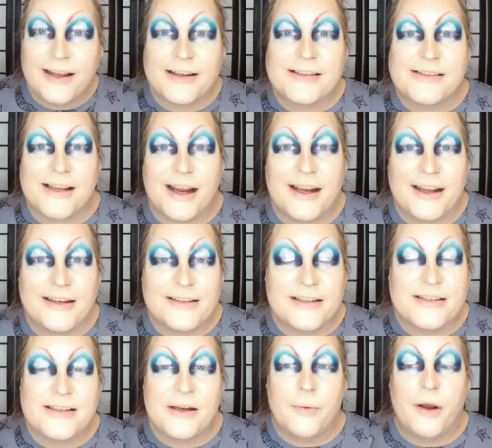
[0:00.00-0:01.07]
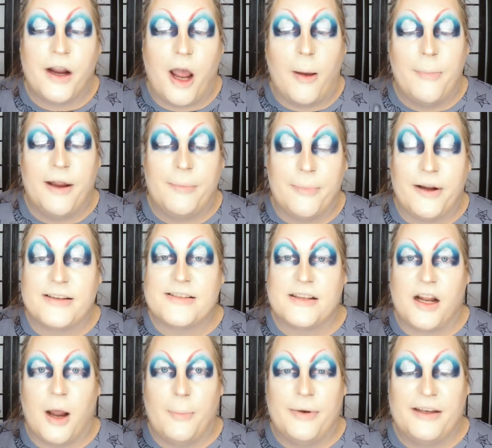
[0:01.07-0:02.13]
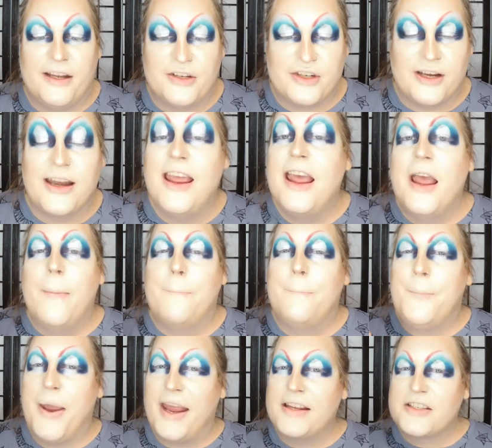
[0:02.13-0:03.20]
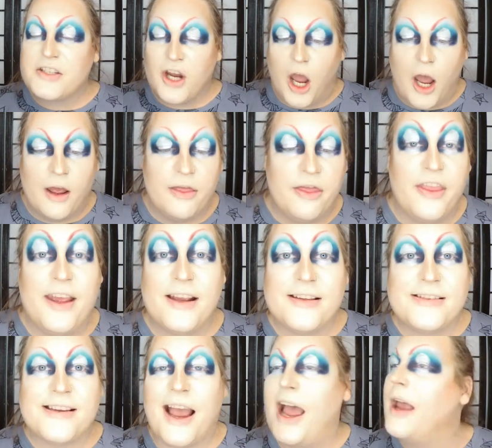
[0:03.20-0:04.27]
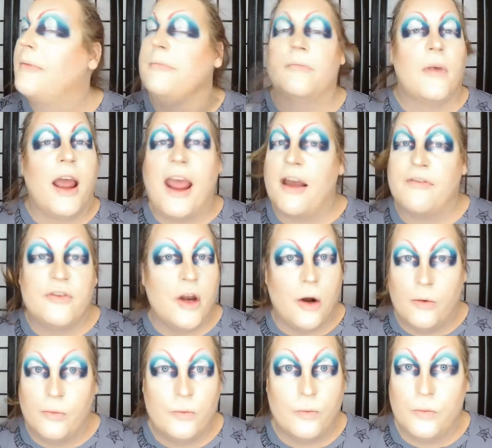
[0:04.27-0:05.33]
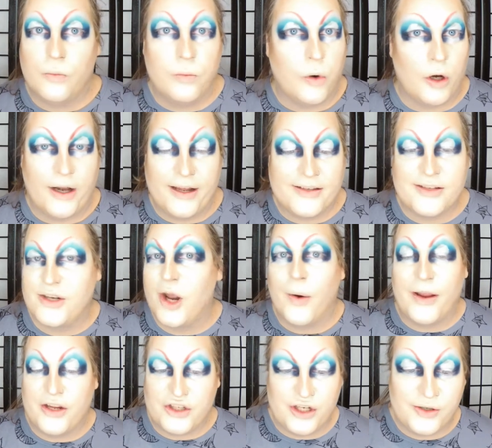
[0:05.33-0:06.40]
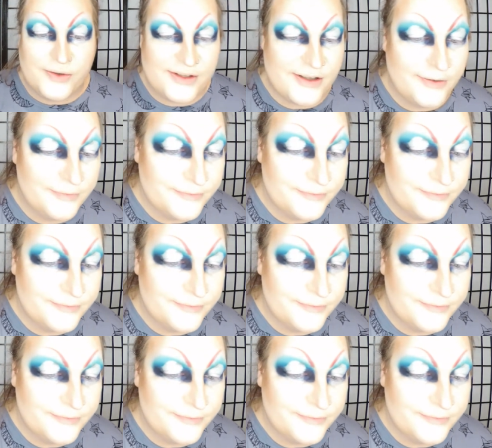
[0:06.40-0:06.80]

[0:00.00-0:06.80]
excited to see what Gottmik brings to the competition. Based on this, I have no worries, no issues.